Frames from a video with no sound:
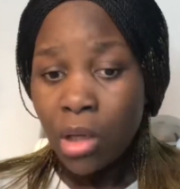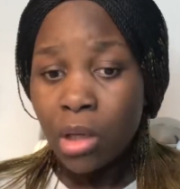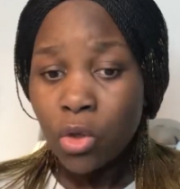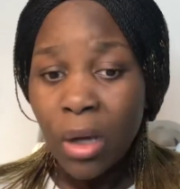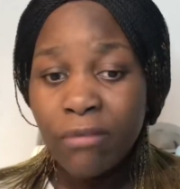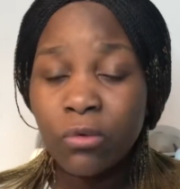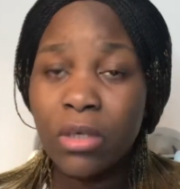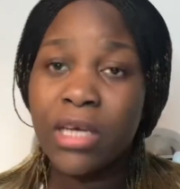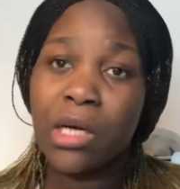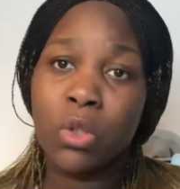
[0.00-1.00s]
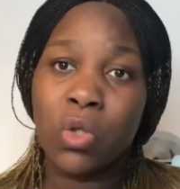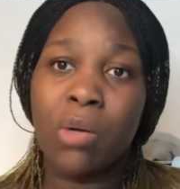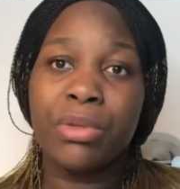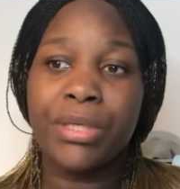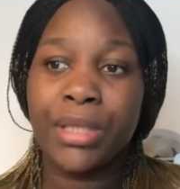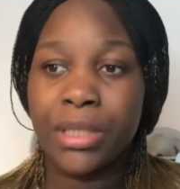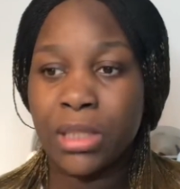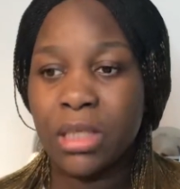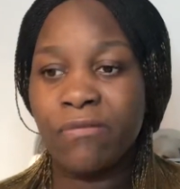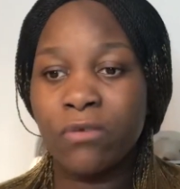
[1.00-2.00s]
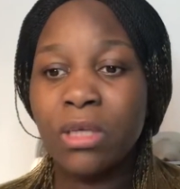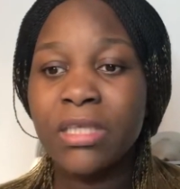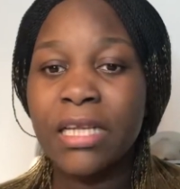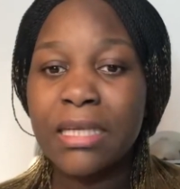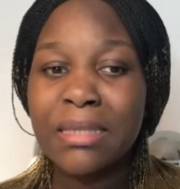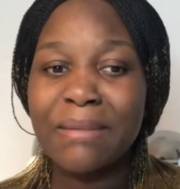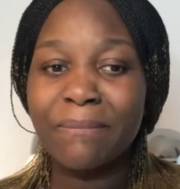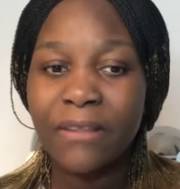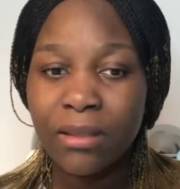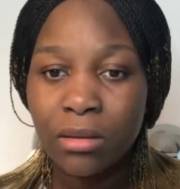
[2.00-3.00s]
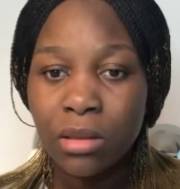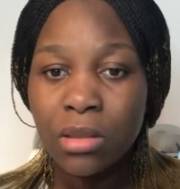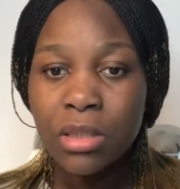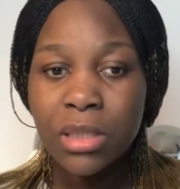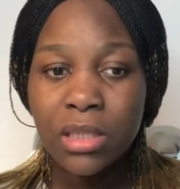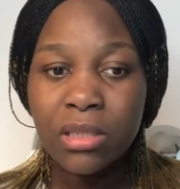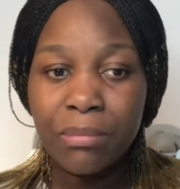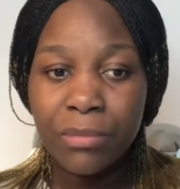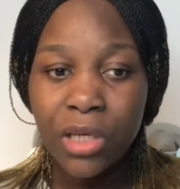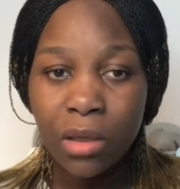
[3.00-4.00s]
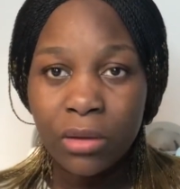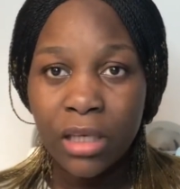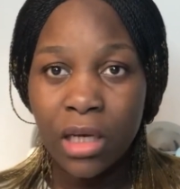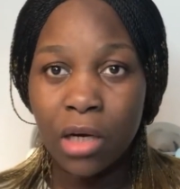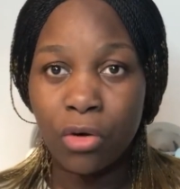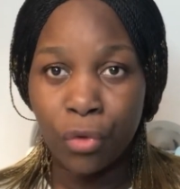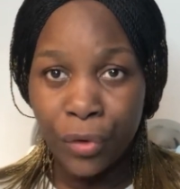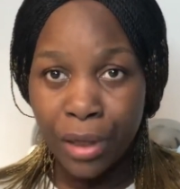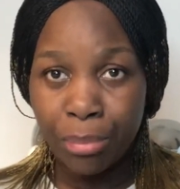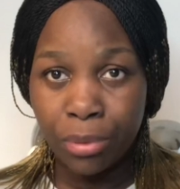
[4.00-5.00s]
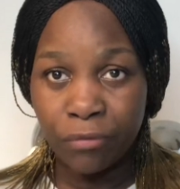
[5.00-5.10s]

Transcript: you have to learn how to communicate. If you don't like something, sit them down like a grown-up.